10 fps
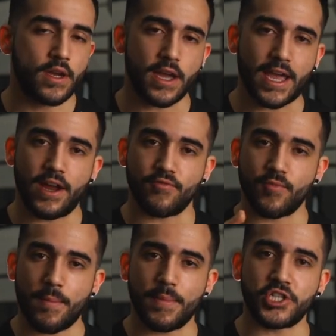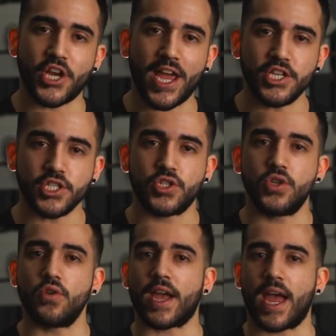Okay, remember changes to
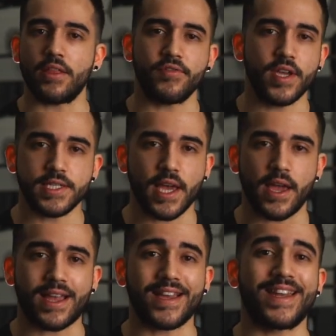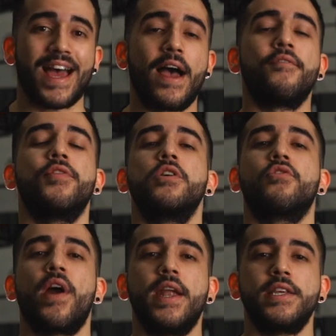your calorie intake are gonna have the
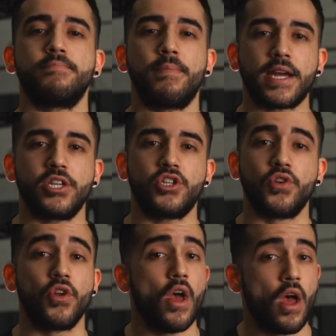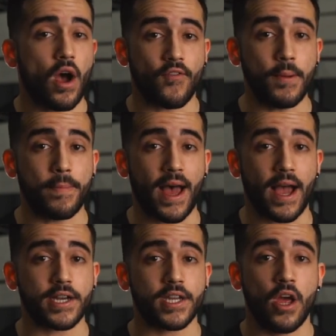greatest magnitude of
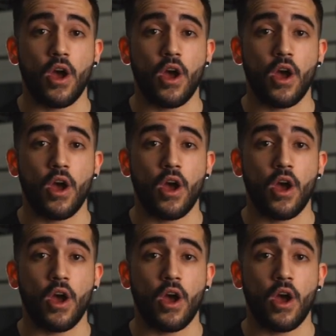impact